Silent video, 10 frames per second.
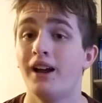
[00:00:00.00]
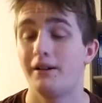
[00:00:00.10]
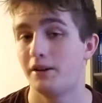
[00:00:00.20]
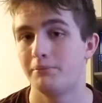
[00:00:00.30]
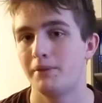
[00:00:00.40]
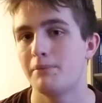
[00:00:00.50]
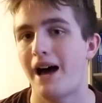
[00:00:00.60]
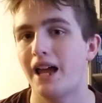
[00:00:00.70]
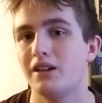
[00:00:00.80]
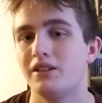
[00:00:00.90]

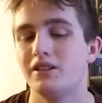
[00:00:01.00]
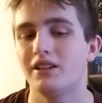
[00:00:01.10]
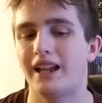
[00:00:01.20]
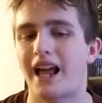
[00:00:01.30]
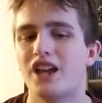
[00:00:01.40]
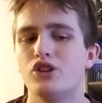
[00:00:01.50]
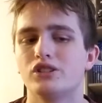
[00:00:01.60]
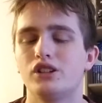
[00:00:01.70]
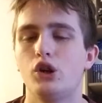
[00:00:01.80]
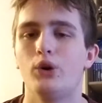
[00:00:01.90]
I
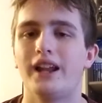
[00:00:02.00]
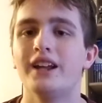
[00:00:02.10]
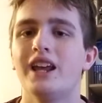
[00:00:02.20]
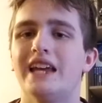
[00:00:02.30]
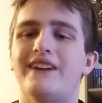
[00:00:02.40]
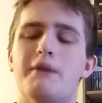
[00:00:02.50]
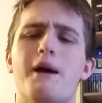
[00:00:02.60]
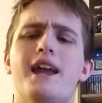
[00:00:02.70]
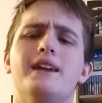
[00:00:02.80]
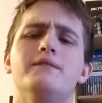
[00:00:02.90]
usually do, like, if I
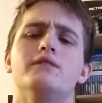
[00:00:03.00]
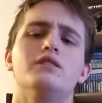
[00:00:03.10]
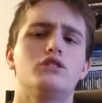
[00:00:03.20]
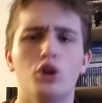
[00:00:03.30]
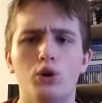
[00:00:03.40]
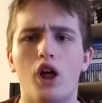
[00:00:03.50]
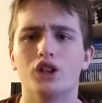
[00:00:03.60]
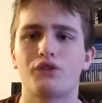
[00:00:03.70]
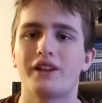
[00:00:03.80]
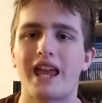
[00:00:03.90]
paid
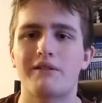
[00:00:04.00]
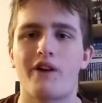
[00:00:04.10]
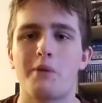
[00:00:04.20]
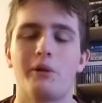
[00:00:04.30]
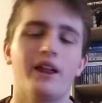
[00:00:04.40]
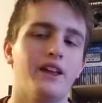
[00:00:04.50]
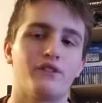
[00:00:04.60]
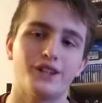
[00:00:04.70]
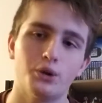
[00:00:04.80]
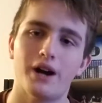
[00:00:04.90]
$2 for a game, if I play it for
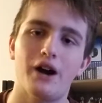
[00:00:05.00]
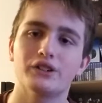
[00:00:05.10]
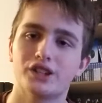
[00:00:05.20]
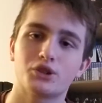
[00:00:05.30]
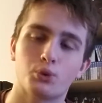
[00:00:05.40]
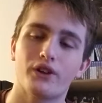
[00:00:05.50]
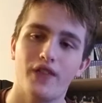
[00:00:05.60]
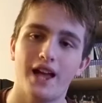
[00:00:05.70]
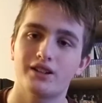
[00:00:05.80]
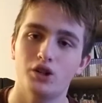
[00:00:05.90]
2 hours, then it's worth
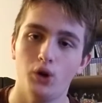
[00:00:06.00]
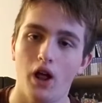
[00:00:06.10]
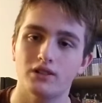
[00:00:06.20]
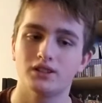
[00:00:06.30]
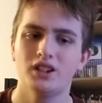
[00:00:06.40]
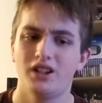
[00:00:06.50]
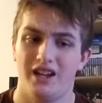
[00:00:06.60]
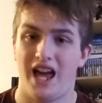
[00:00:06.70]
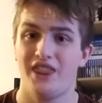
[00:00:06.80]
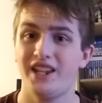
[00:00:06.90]
that $2.
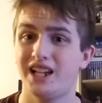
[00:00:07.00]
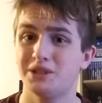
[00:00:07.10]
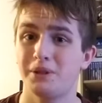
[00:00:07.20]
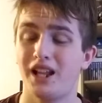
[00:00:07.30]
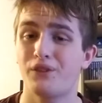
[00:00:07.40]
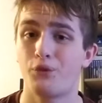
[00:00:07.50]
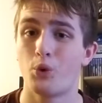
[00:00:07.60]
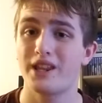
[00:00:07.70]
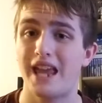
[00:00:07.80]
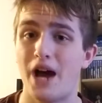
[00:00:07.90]
I think I spent like
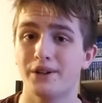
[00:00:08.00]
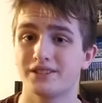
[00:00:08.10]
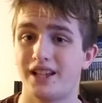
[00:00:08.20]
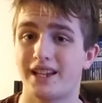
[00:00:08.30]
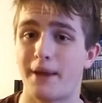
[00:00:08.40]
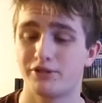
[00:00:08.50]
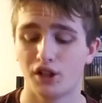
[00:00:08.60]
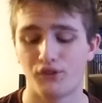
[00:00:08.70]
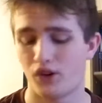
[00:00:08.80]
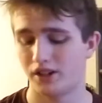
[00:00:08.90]
40 hours in that game
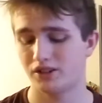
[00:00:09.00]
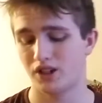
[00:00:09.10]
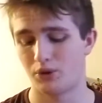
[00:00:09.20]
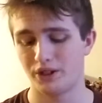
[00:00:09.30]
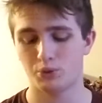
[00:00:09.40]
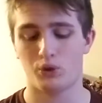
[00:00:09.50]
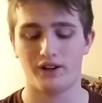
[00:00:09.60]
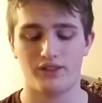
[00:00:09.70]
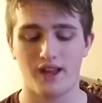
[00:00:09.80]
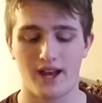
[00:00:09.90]
so far, so it's
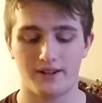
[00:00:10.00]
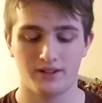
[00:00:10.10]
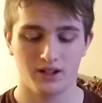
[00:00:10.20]
worth that.